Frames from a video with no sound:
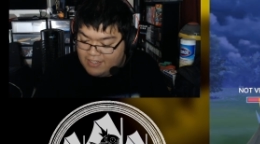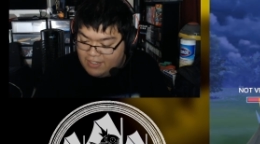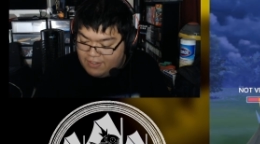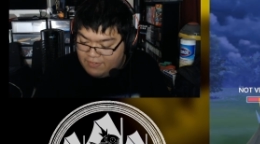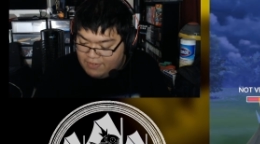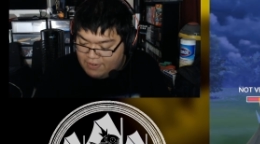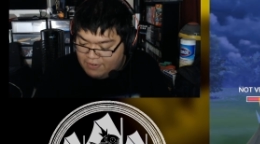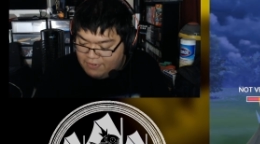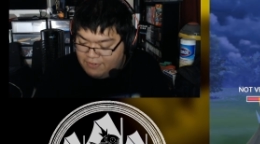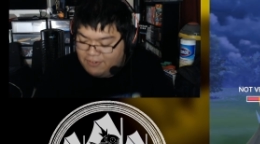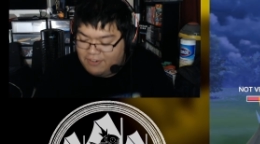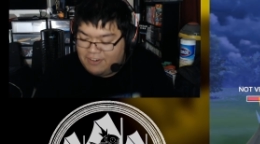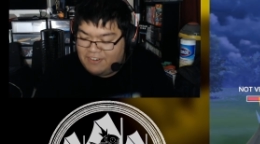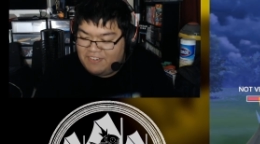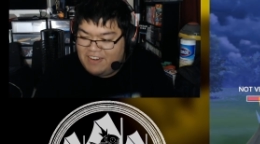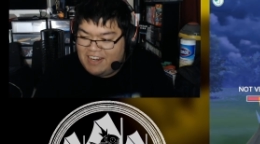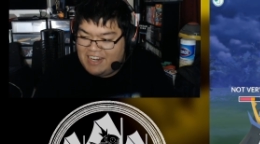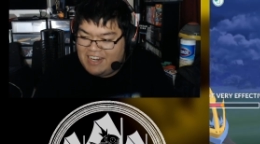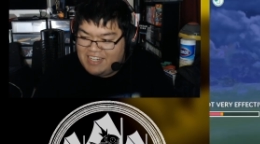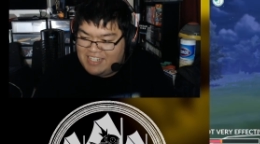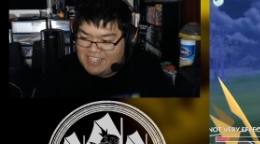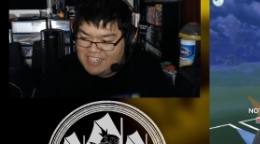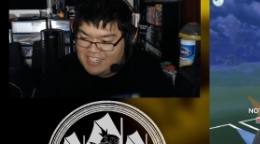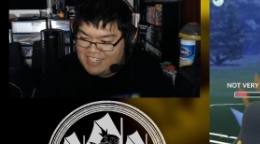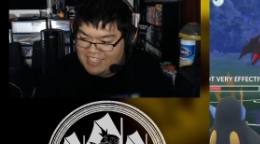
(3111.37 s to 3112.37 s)

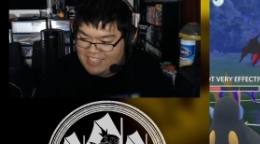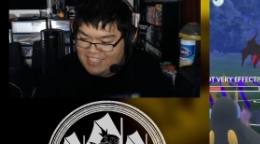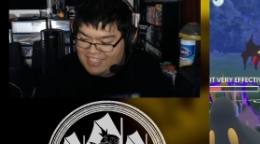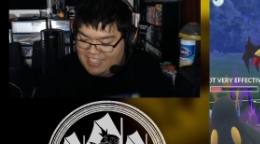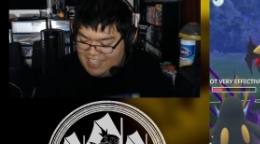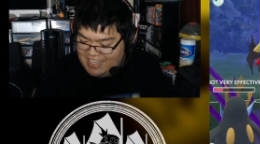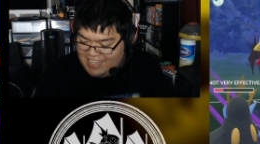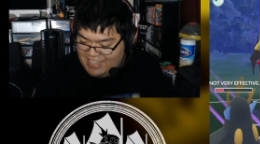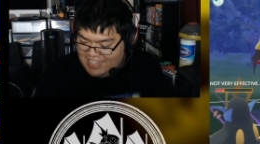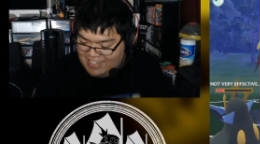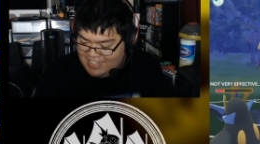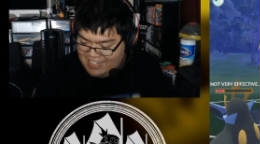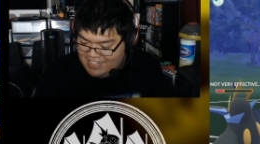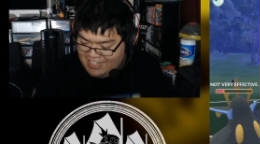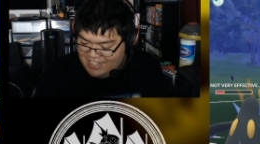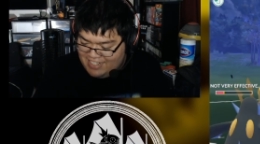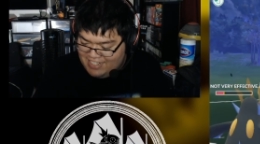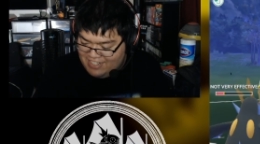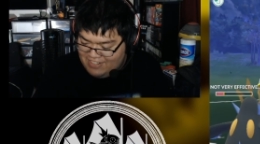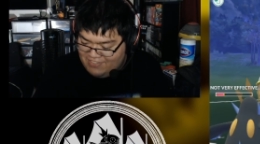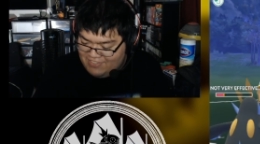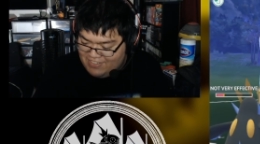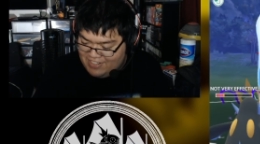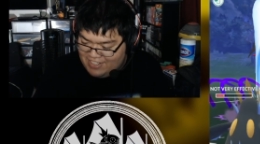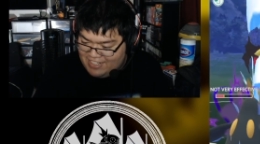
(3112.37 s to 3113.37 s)
information on that.
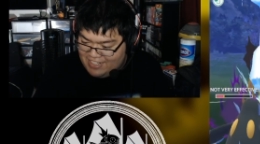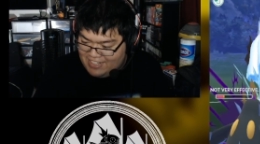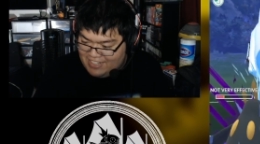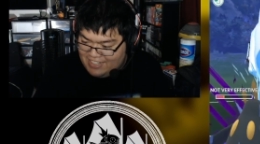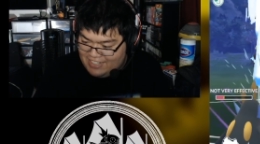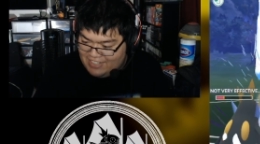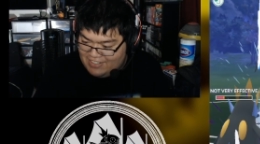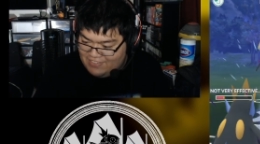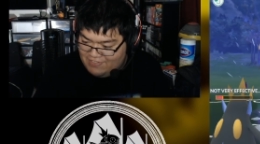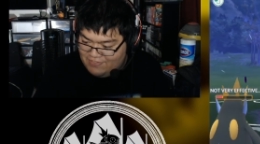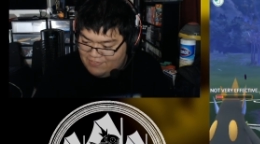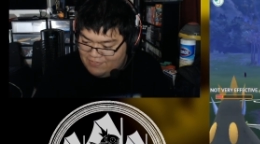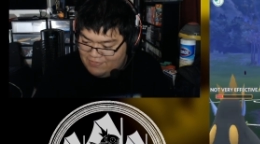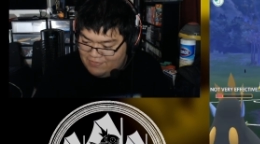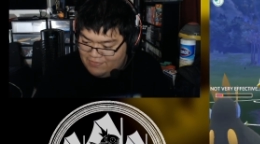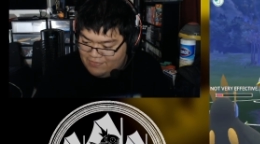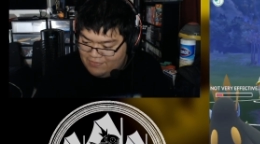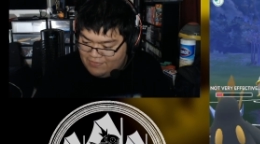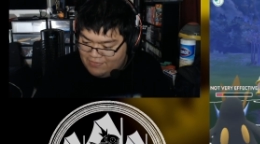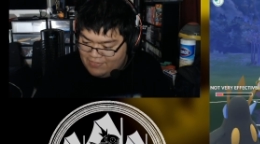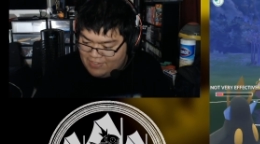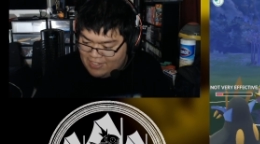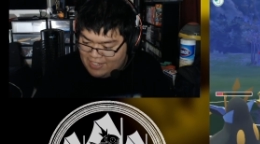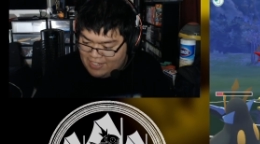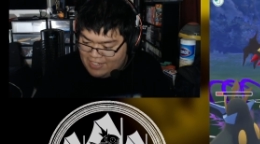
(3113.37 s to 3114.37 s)
But um you
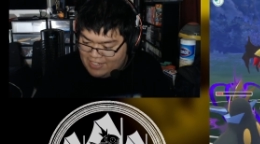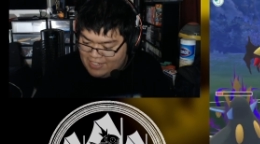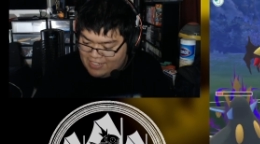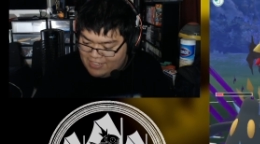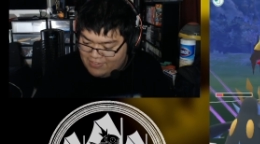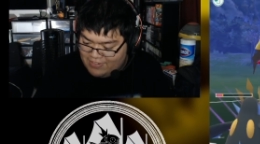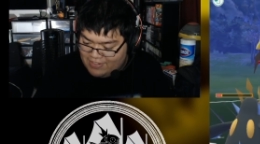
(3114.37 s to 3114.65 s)
what it